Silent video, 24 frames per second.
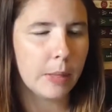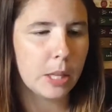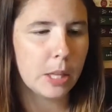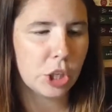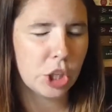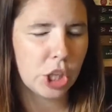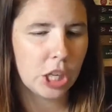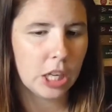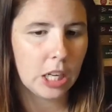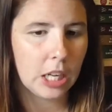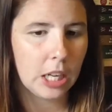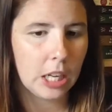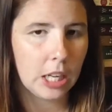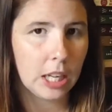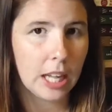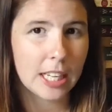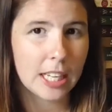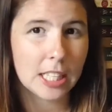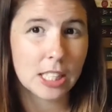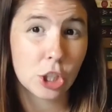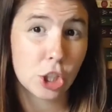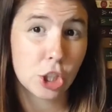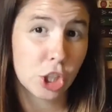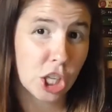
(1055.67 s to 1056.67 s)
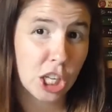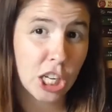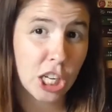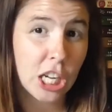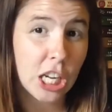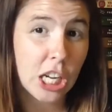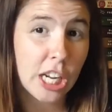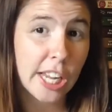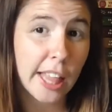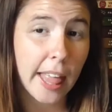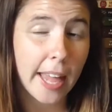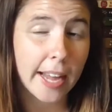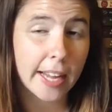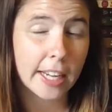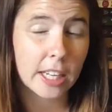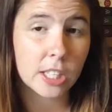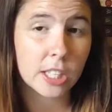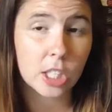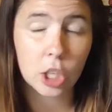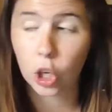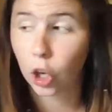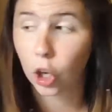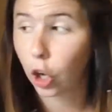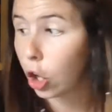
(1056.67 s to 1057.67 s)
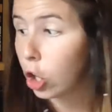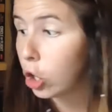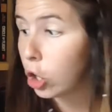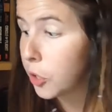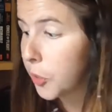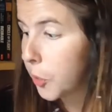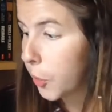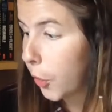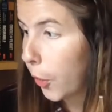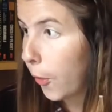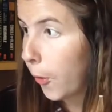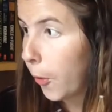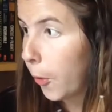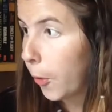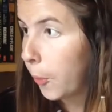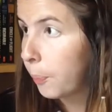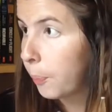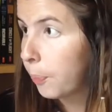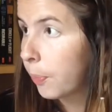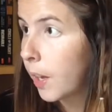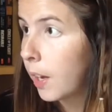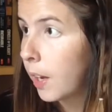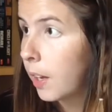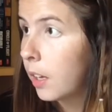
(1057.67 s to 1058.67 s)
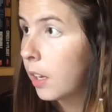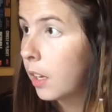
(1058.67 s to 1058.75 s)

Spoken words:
And the genie, like it's a genie, like, and it's a girl. So